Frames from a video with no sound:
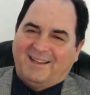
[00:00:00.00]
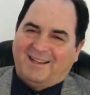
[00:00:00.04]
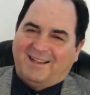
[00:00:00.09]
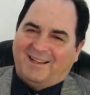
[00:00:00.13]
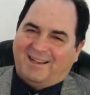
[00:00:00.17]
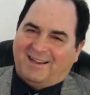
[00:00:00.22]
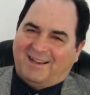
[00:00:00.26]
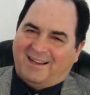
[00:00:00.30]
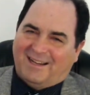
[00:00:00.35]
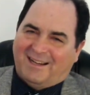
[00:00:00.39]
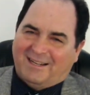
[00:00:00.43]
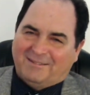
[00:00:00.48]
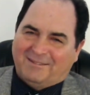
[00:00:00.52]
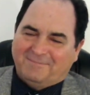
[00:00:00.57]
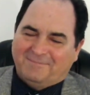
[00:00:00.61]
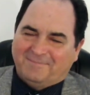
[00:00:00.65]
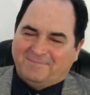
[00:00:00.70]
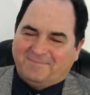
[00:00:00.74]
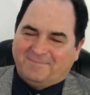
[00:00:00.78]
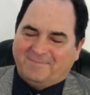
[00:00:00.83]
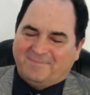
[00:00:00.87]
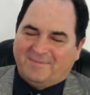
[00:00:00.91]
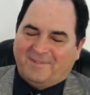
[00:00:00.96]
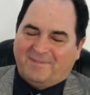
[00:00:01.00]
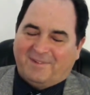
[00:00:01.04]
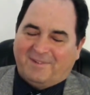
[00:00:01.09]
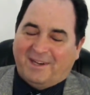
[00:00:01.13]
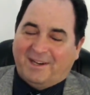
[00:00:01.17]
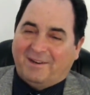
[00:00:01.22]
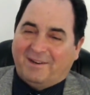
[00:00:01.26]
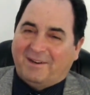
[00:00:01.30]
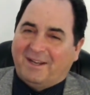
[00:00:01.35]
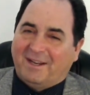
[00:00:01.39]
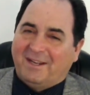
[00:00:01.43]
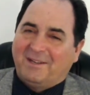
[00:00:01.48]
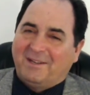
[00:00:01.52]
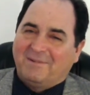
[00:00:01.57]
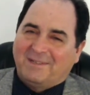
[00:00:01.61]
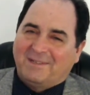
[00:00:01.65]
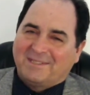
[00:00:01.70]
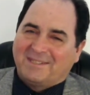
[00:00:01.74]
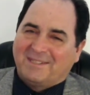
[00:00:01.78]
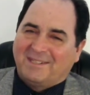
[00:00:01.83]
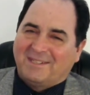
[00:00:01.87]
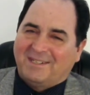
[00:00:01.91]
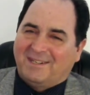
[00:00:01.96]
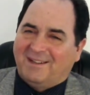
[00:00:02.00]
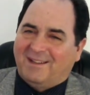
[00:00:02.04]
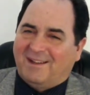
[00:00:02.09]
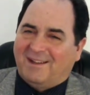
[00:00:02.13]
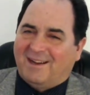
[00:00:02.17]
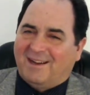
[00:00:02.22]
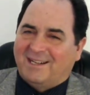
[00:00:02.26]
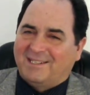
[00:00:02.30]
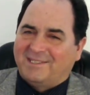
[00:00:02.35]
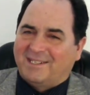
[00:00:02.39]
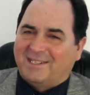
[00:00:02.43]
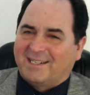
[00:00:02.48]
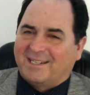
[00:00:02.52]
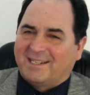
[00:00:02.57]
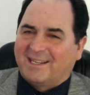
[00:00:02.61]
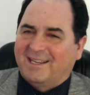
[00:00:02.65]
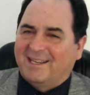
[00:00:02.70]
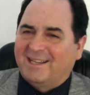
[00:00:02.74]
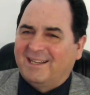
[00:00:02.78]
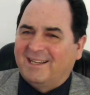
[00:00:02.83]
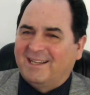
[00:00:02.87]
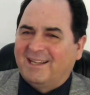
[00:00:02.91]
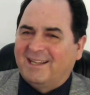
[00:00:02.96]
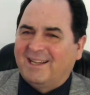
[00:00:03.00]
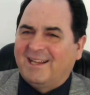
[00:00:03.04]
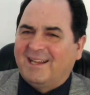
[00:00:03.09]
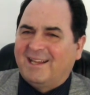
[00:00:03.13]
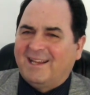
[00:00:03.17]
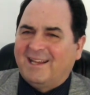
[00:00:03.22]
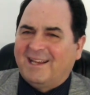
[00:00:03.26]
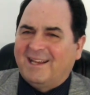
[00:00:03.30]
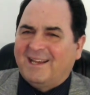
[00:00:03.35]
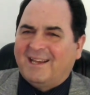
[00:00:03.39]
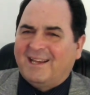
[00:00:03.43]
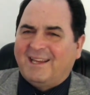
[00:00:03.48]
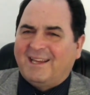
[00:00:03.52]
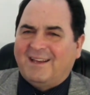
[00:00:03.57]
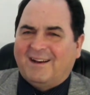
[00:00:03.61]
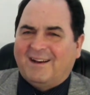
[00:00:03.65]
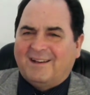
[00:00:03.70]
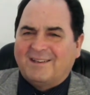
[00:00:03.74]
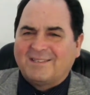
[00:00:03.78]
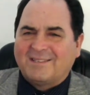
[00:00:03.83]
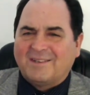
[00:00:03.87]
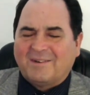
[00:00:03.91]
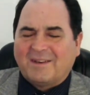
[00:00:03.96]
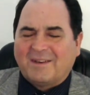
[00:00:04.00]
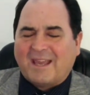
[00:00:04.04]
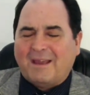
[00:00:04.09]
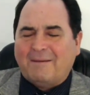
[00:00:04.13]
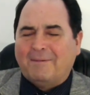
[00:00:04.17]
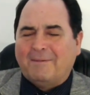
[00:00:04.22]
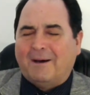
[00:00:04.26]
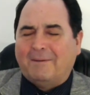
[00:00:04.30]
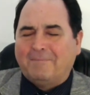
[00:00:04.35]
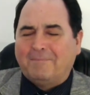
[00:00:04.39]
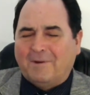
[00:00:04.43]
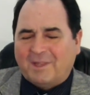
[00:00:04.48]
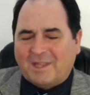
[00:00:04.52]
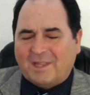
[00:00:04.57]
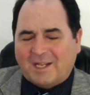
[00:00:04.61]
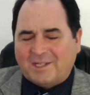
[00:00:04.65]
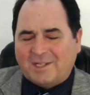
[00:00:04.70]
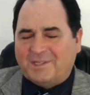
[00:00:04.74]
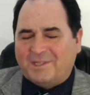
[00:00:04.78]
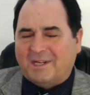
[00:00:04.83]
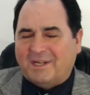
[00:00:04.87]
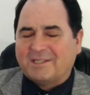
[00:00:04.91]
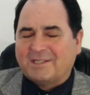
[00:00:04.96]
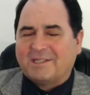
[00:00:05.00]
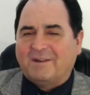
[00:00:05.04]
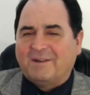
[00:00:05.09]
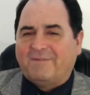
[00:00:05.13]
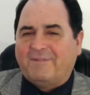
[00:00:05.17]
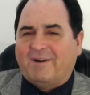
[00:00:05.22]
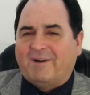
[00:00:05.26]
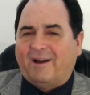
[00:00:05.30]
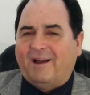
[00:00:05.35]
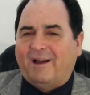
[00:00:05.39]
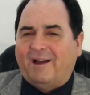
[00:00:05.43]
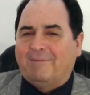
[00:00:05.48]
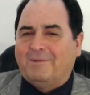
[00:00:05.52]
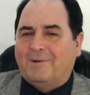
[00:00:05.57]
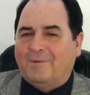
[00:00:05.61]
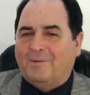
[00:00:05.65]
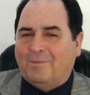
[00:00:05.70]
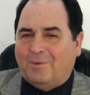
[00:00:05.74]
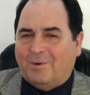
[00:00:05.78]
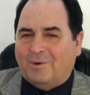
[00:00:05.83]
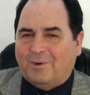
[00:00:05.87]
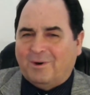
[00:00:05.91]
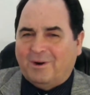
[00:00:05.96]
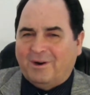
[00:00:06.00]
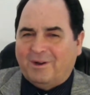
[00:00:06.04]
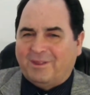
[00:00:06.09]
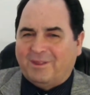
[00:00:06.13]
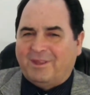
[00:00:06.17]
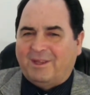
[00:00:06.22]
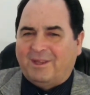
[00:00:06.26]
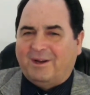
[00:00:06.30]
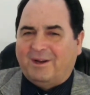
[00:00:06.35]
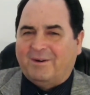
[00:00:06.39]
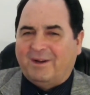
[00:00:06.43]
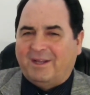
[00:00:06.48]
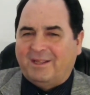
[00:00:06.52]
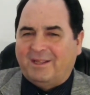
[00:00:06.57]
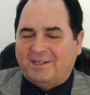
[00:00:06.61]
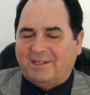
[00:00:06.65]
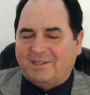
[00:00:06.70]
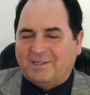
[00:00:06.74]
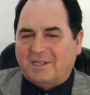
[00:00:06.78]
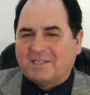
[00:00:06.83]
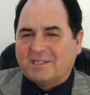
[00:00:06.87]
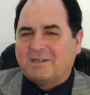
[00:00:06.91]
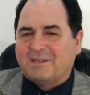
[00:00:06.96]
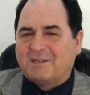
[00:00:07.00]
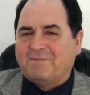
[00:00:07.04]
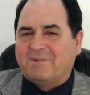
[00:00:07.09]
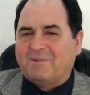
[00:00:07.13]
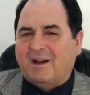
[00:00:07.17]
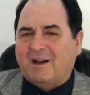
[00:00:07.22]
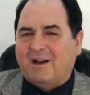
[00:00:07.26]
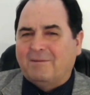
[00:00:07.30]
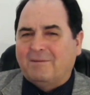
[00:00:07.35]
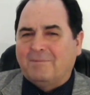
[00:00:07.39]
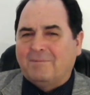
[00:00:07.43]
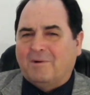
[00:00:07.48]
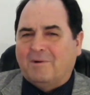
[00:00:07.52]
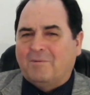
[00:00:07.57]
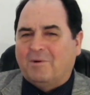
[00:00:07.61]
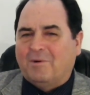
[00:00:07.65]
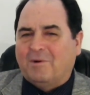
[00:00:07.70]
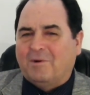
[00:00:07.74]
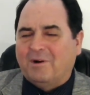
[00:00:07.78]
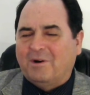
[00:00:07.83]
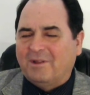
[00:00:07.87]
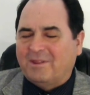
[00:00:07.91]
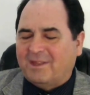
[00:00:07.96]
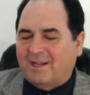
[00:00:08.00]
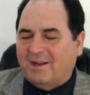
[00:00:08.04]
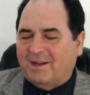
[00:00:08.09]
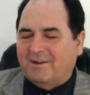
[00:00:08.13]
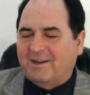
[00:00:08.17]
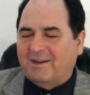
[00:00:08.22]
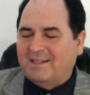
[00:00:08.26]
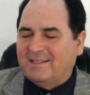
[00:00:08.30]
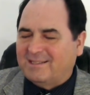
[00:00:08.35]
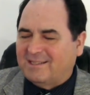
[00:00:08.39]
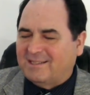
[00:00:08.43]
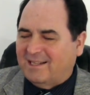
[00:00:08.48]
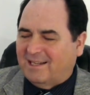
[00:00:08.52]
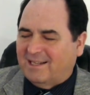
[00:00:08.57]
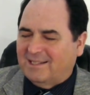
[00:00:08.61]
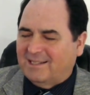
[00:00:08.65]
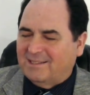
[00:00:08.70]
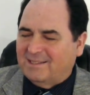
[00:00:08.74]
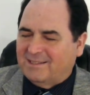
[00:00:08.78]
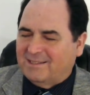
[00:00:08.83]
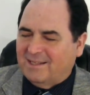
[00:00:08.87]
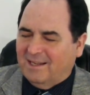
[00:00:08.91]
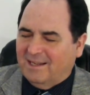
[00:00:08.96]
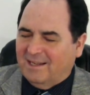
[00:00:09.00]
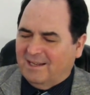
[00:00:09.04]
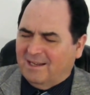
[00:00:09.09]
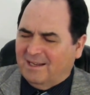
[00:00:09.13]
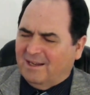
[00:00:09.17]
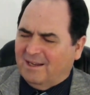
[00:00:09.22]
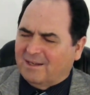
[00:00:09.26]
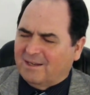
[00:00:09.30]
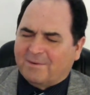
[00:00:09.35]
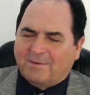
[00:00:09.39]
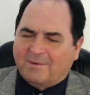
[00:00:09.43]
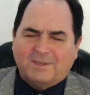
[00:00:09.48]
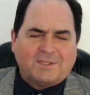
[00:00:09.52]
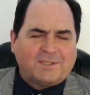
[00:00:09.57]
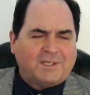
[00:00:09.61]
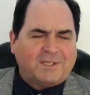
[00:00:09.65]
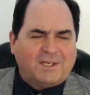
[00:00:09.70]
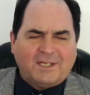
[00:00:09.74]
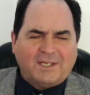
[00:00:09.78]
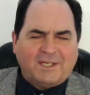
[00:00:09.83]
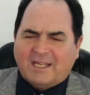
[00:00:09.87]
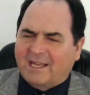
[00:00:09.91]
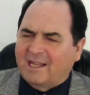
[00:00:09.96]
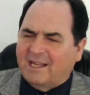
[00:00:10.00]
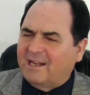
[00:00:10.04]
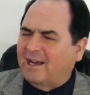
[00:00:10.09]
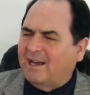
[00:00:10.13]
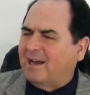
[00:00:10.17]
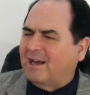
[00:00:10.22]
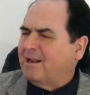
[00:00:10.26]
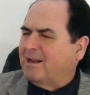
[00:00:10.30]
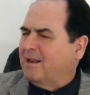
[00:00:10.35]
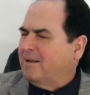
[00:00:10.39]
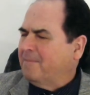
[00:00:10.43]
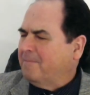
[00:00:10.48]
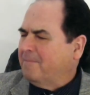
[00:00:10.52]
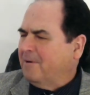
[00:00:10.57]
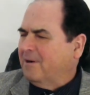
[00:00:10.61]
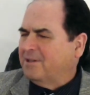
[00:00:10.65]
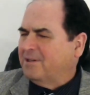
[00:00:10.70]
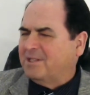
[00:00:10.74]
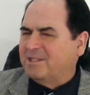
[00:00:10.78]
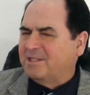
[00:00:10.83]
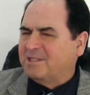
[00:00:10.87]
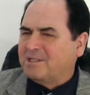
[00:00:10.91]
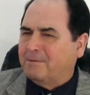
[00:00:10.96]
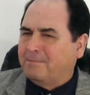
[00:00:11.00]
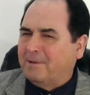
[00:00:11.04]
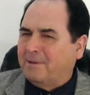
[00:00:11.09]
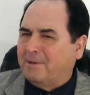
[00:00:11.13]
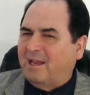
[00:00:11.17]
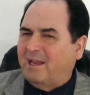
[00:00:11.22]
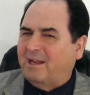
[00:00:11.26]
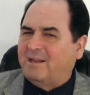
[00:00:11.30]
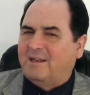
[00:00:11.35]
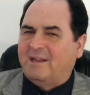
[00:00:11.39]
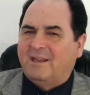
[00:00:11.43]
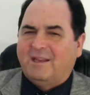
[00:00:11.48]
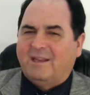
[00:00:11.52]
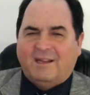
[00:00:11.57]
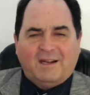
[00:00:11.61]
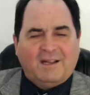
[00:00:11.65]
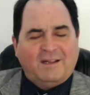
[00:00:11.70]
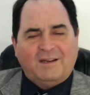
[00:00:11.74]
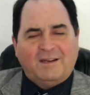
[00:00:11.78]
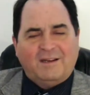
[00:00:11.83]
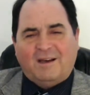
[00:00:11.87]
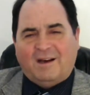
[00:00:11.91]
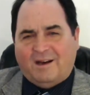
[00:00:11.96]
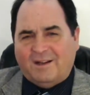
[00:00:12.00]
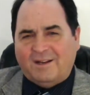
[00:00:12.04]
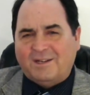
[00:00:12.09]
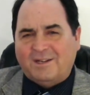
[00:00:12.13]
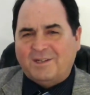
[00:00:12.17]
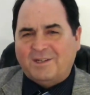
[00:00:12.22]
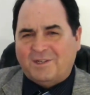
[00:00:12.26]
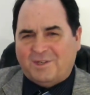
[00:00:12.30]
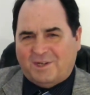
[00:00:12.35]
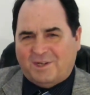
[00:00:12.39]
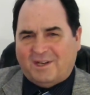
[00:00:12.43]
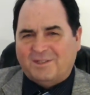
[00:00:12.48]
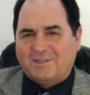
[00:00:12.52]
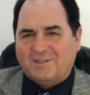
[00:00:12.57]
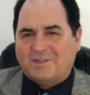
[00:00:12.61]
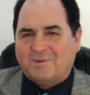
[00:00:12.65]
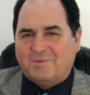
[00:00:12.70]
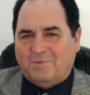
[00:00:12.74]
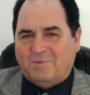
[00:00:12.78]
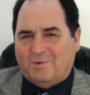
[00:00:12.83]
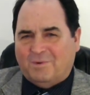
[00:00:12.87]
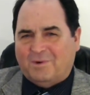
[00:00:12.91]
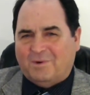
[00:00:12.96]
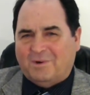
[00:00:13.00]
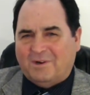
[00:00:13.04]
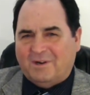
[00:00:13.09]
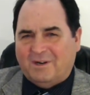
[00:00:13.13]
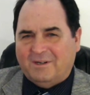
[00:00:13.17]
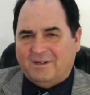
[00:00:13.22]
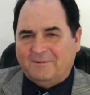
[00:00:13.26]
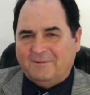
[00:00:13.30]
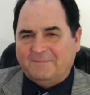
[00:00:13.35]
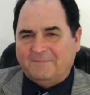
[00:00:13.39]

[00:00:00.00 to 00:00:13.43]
it. Very twisted logic. He also came up with a justifiable war theory. The justifiable war theory says a Christian cannot participate in an unjust war.